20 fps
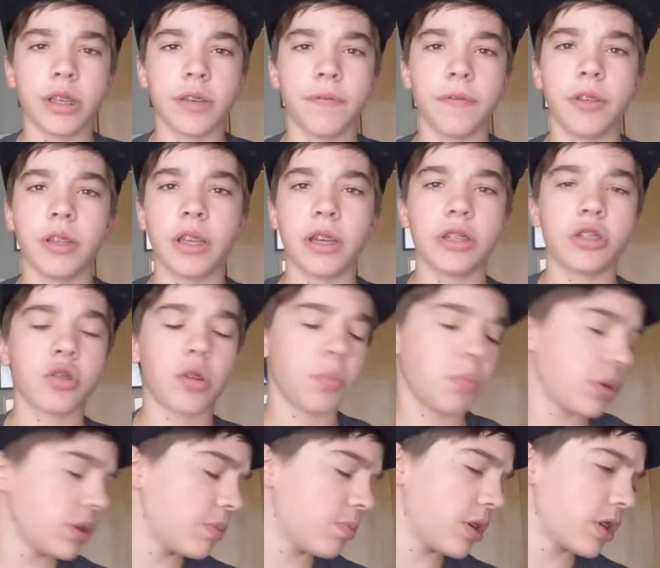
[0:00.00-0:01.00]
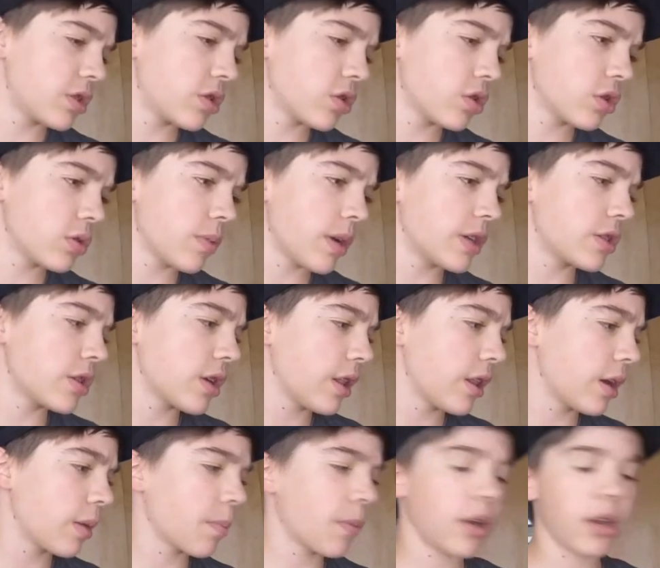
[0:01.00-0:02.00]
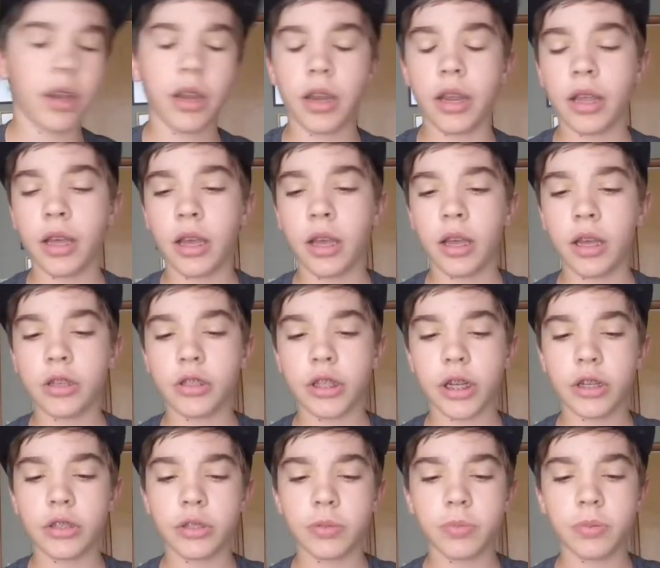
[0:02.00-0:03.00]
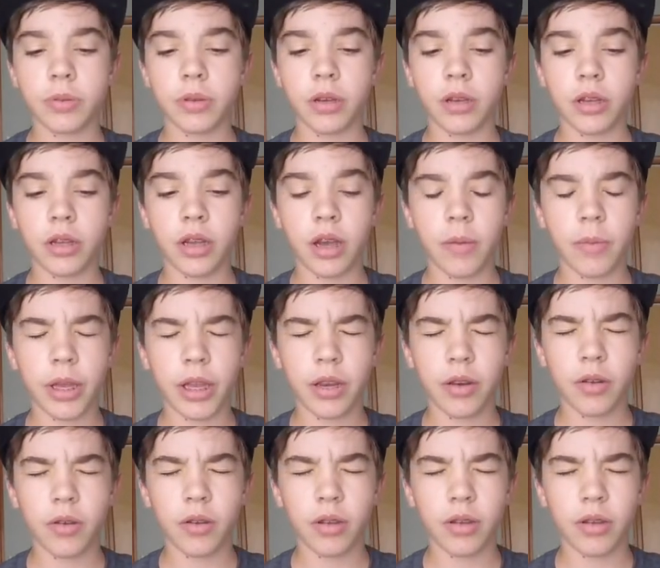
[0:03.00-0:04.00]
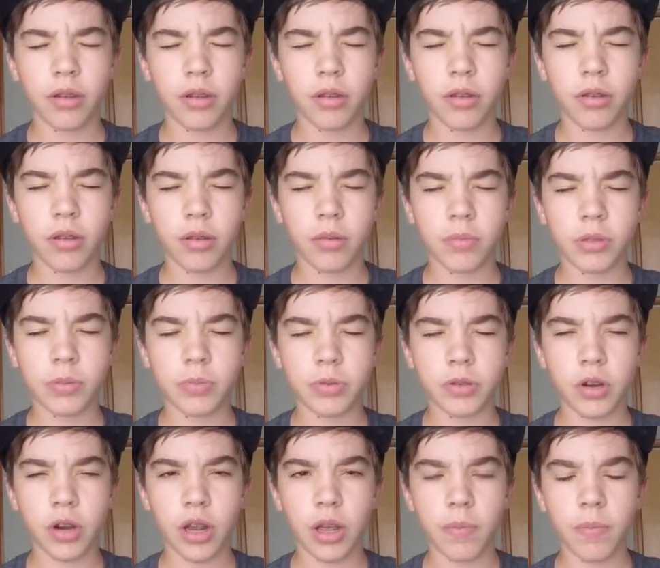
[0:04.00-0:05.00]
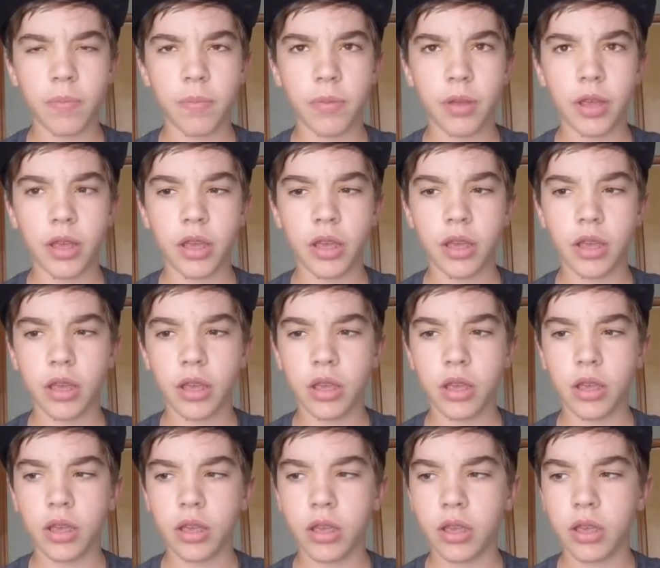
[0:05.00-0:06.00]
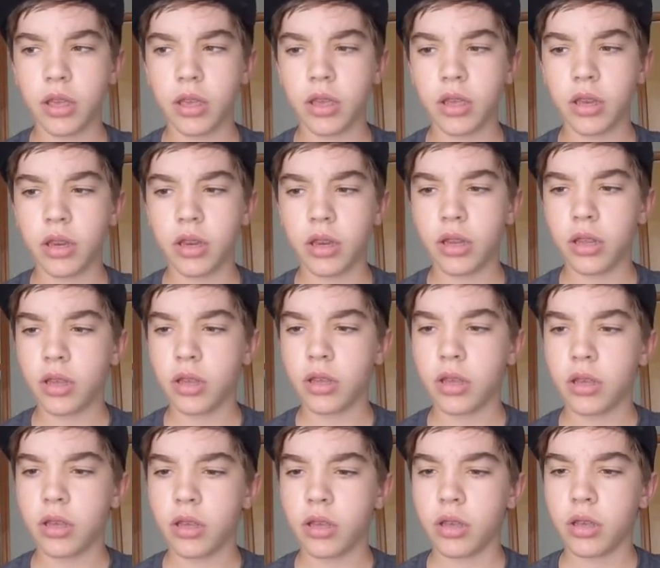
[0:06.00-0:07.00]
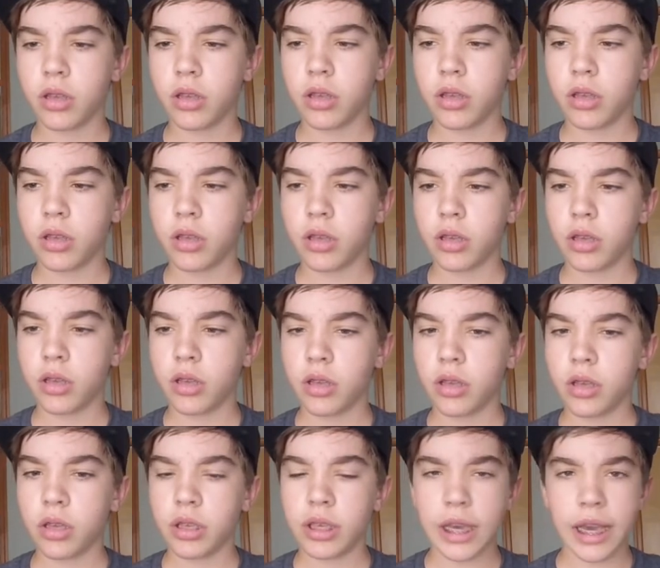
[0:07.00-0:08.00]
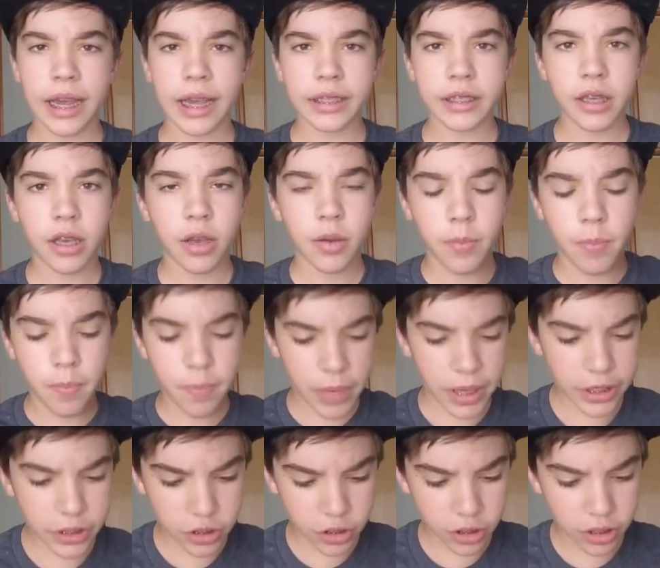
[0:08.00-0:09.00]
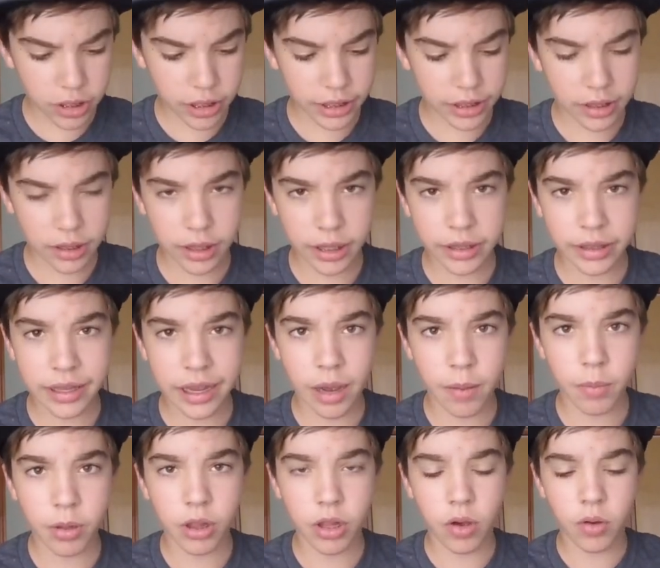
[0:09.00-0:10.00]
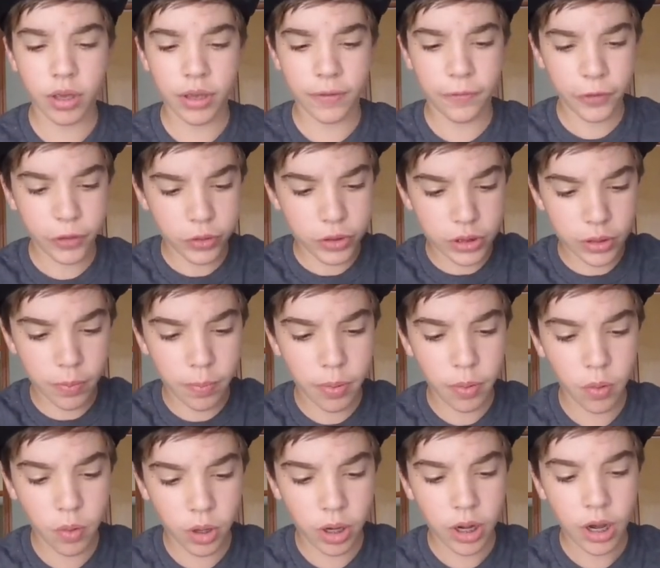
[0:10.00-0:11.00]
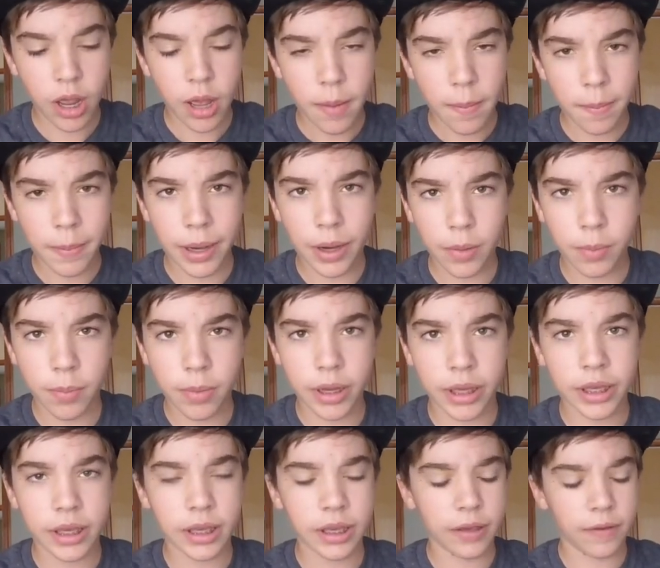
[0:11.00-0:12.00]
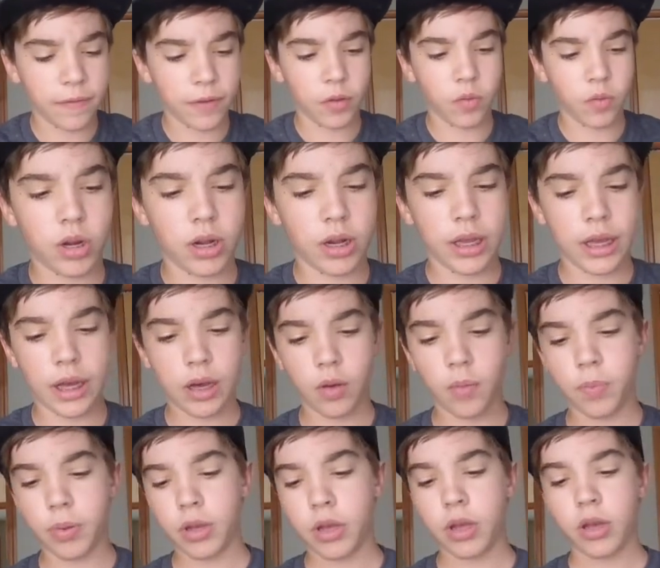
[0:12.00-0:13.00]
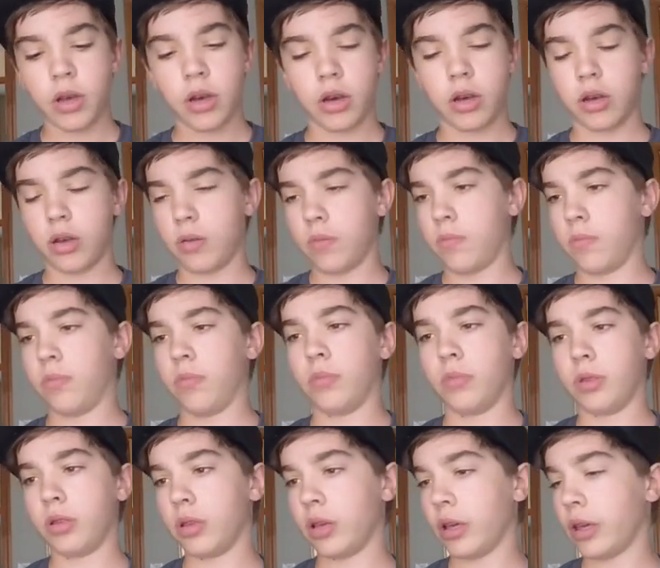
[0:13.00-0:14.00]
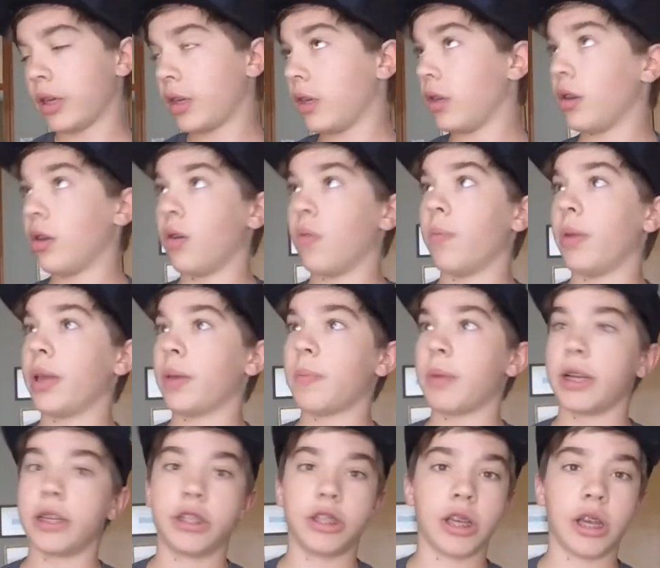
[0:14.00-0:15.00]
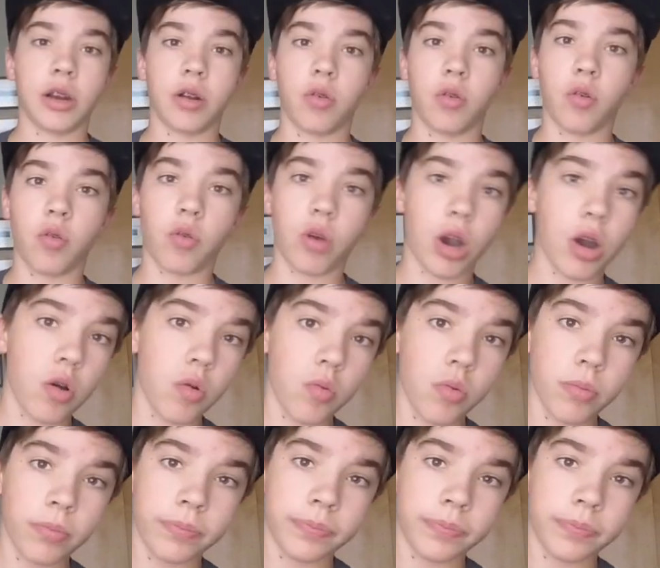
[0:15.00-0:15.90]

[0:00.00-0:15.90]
If you did enjoy, please make sure to smash that like button, share, comment, subscribe, and yeah, guys, make sure to click the link down below if you support mountain biking, if you to help, make my channel grow,